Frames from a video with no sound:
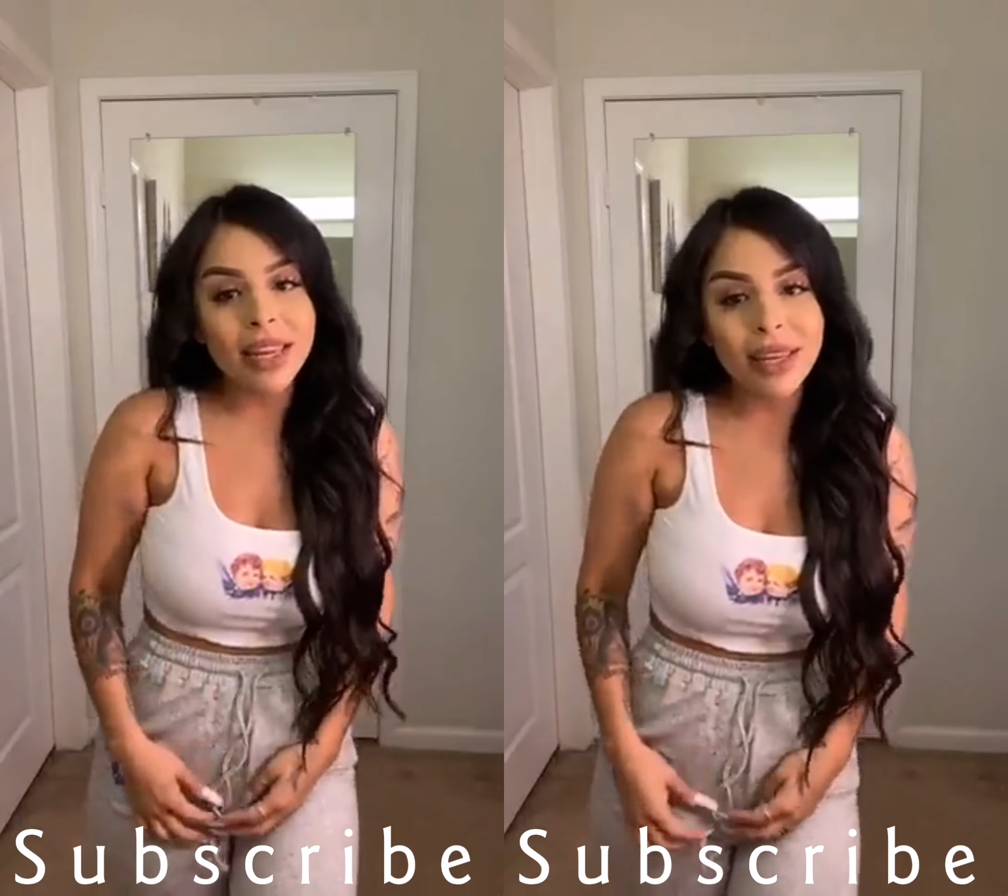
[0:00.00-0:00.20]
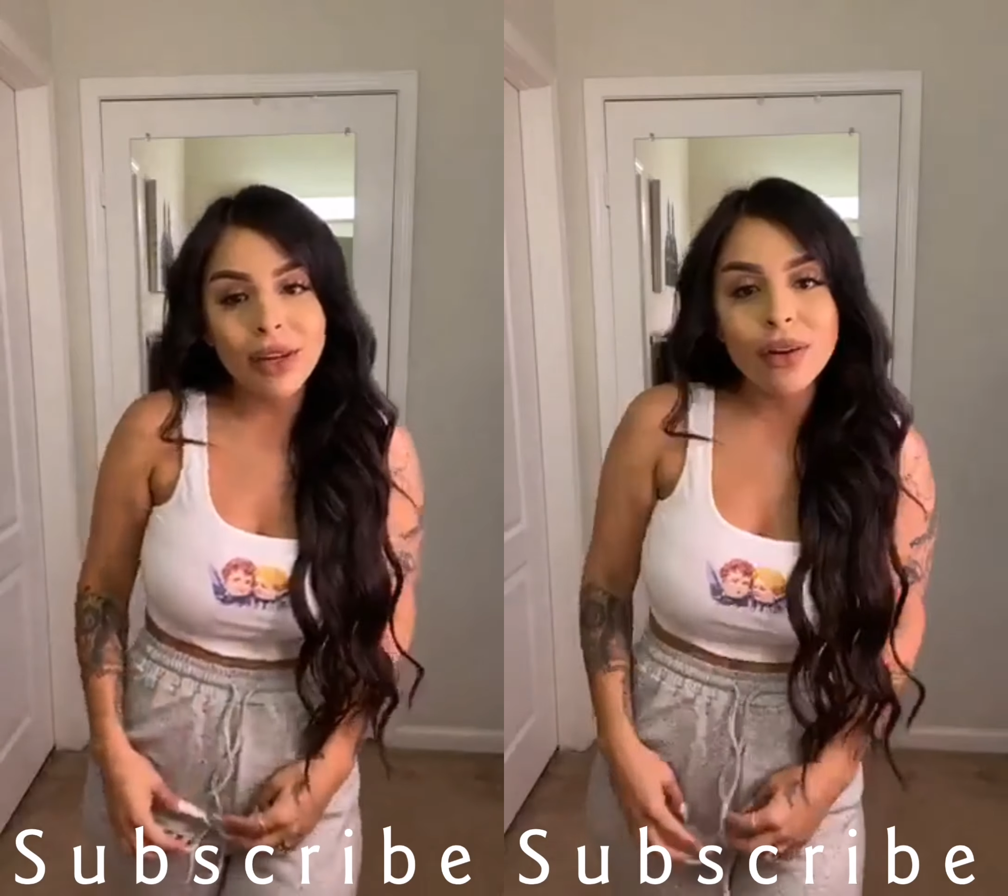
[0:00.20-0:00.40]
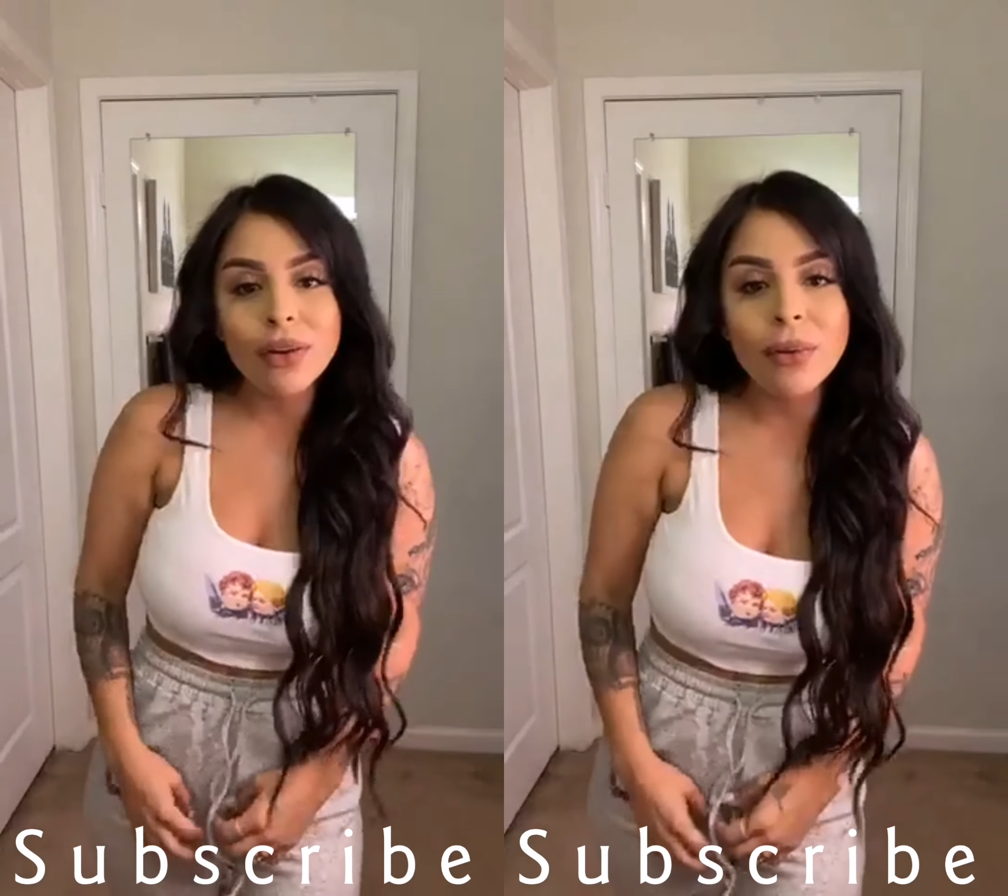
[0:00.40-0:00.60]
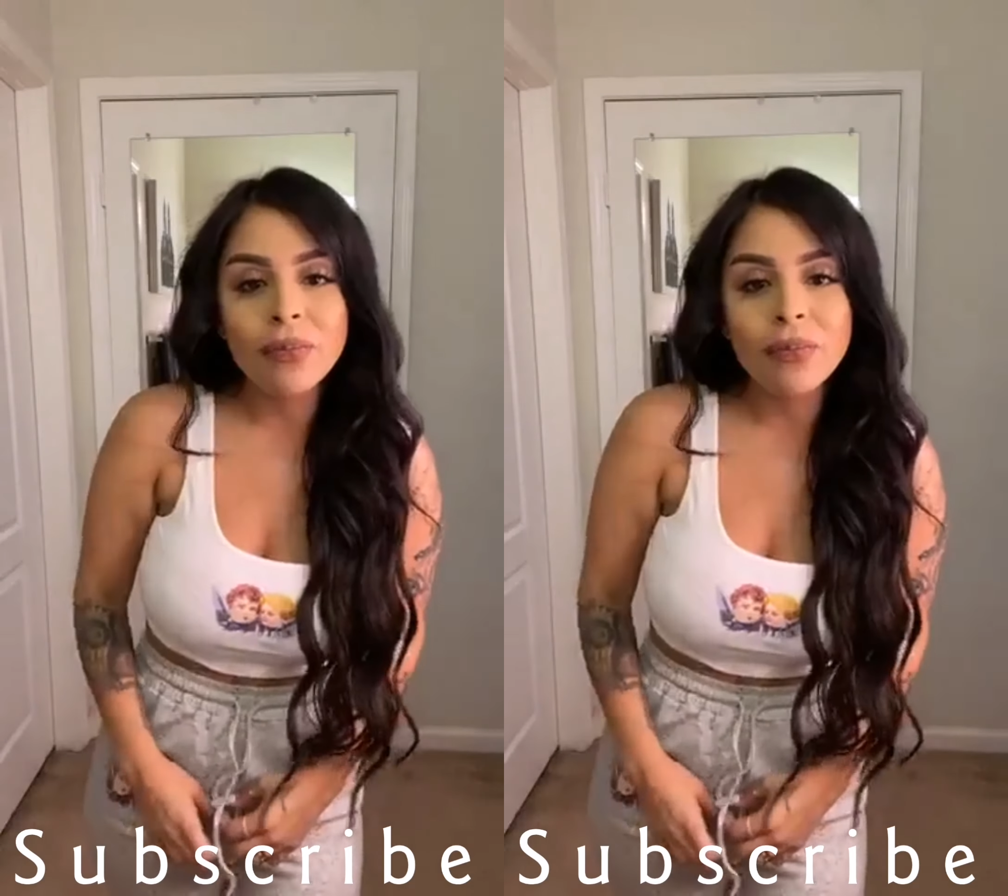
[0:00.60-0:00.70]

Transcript: Thank you.